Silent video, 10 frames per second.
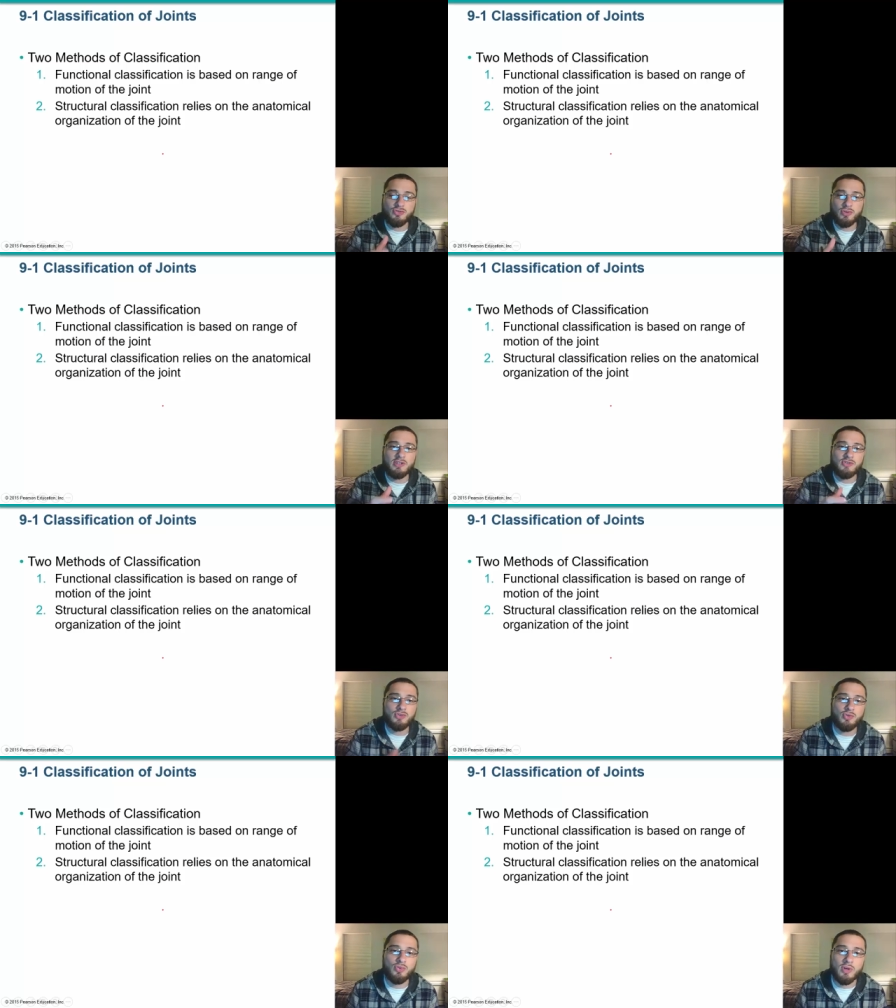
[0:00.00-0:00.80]
joint,
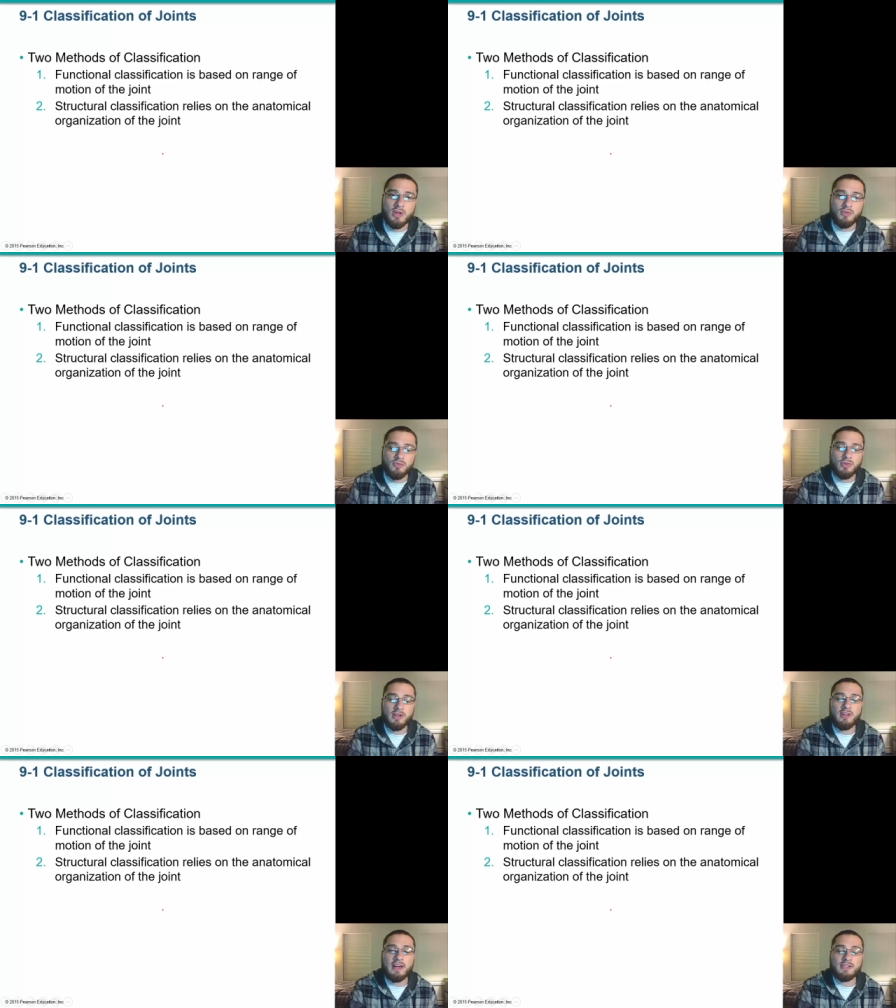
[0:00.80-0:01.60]
to really
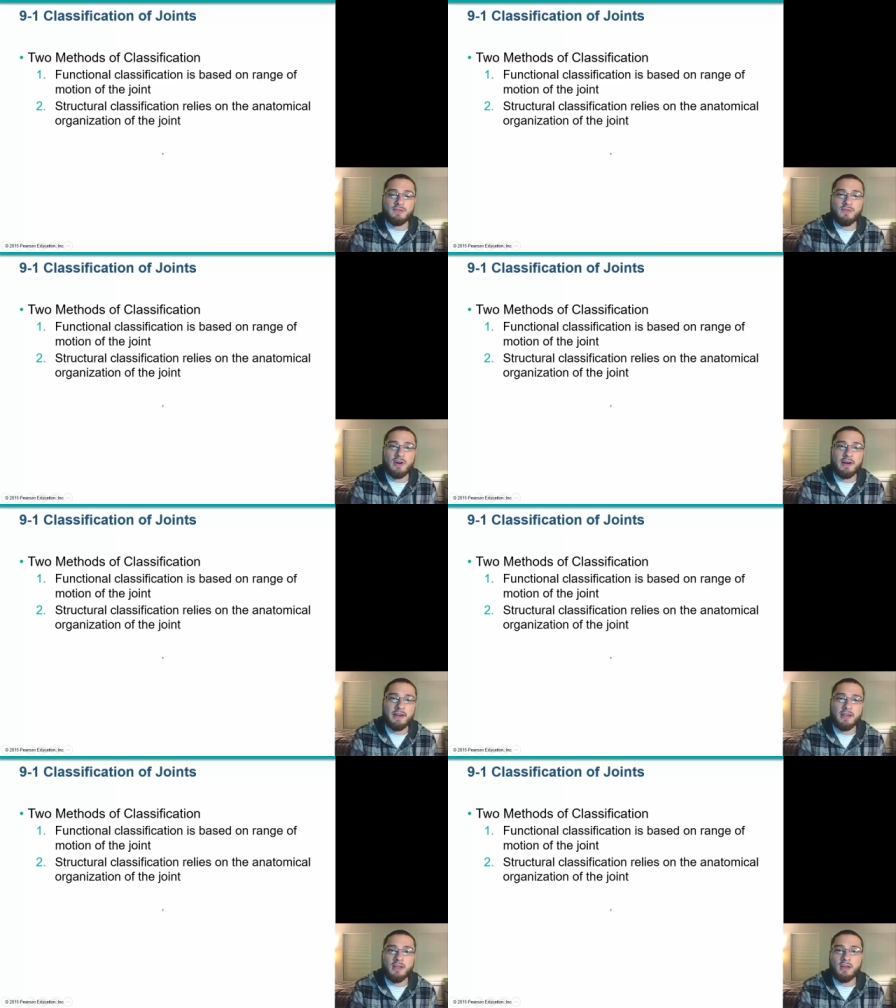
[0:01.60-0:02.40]

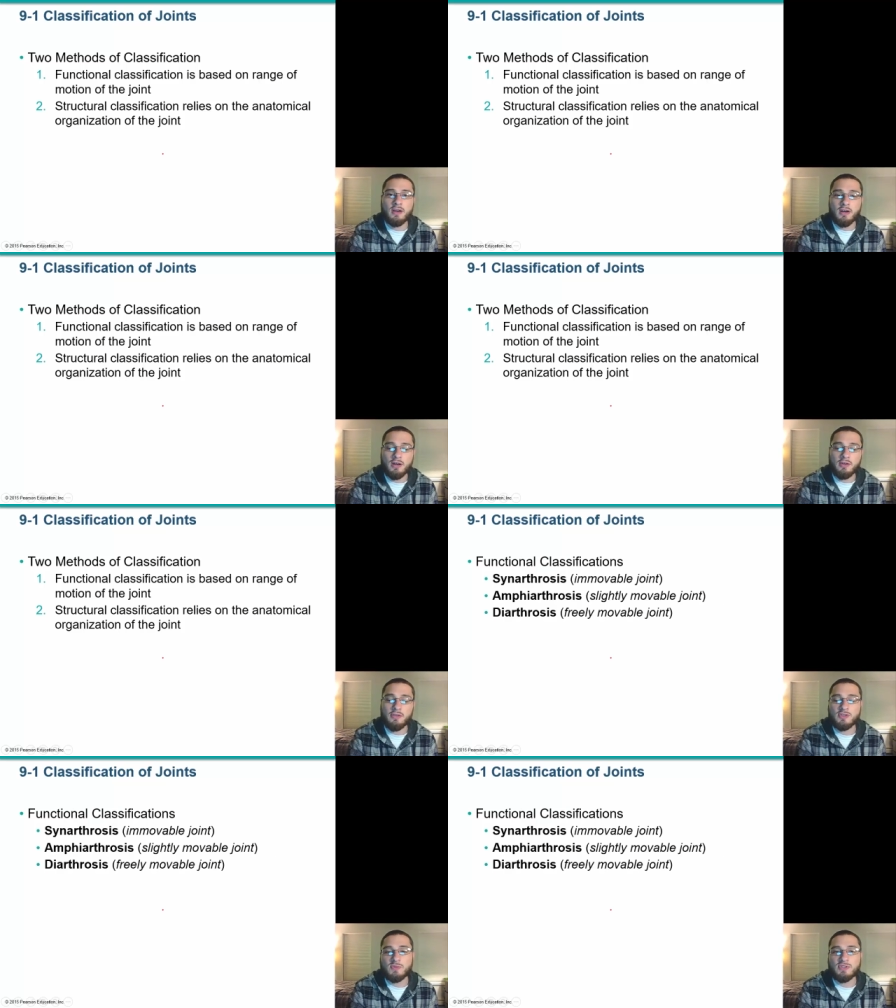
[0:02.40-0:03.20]
classify
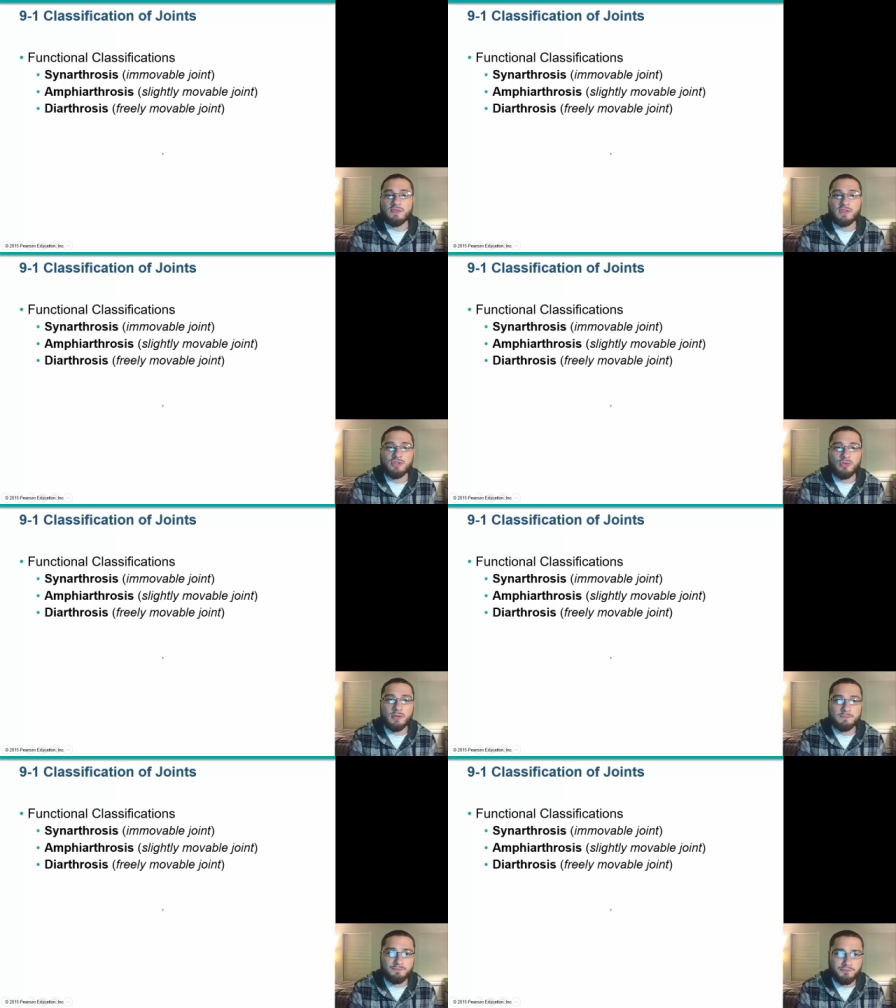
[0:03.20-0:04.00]
the specific joint.